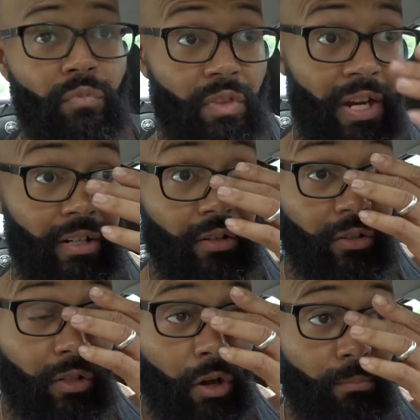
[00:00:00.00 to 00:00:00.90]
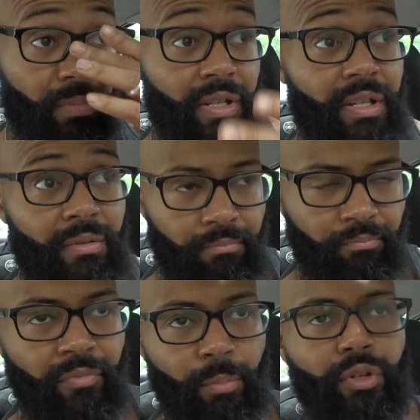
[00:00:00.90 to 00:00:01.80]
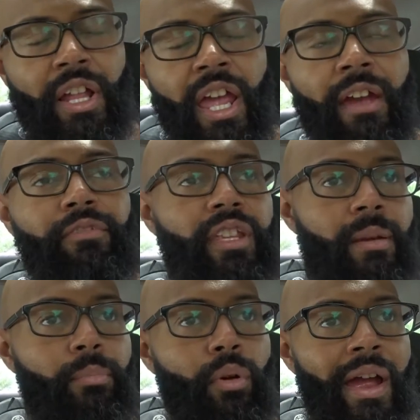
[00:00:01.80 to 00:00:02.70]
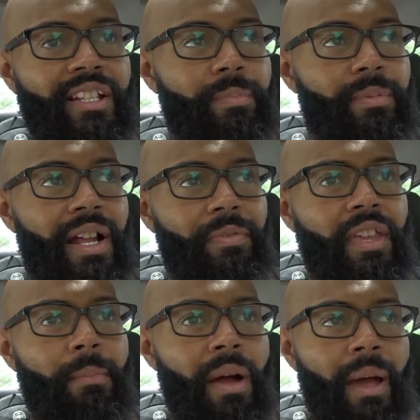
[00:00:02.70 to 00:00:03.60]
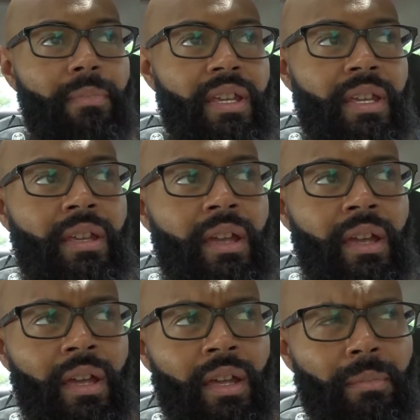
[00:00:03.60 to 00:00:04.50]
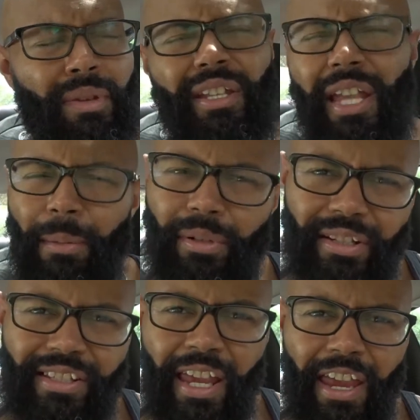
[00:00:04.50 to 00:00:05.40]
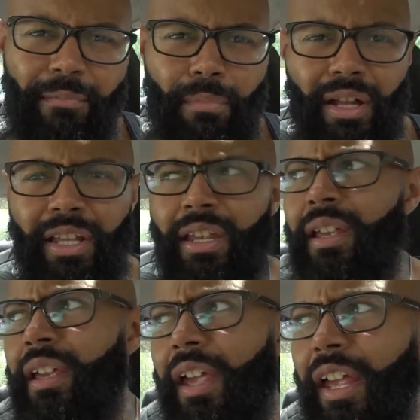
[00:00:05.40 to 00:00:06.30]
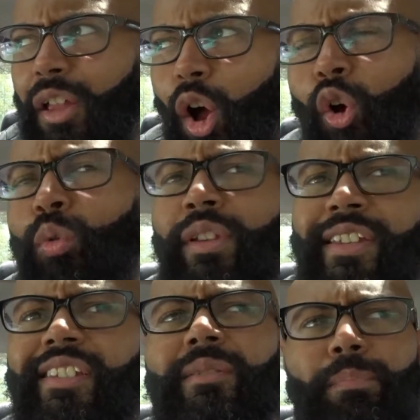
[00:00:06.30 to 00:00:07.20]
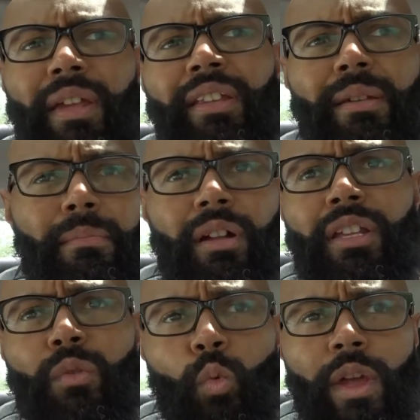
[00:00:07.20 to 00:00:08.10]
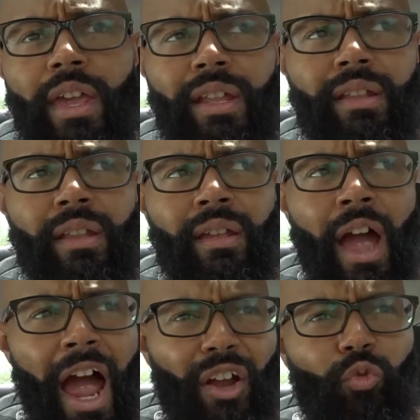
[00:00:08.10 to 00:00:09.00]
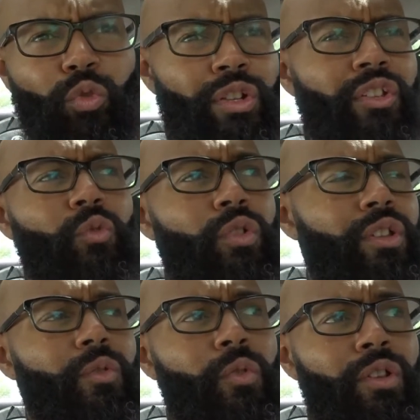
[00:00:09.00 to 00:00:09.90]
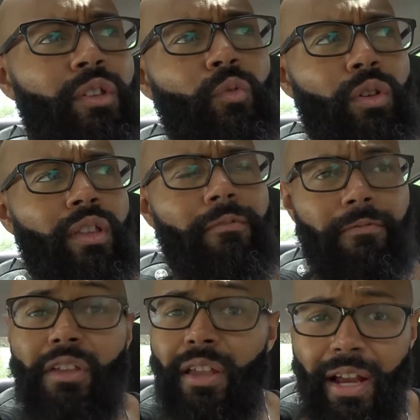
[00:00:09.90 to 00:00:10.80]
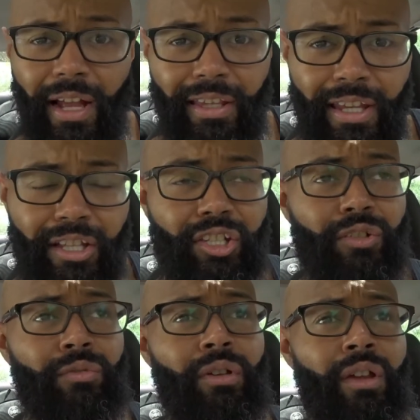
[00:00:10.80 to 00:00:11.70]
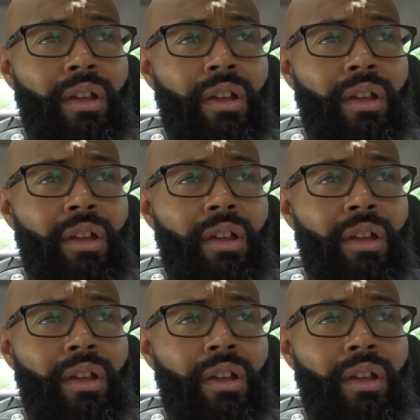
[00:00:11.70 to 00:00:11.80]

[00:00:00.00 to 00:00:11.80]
that are going to be pretty hefty in price, but I think by me being able to save money and only spending money when I really, really, really, really feel like I need to,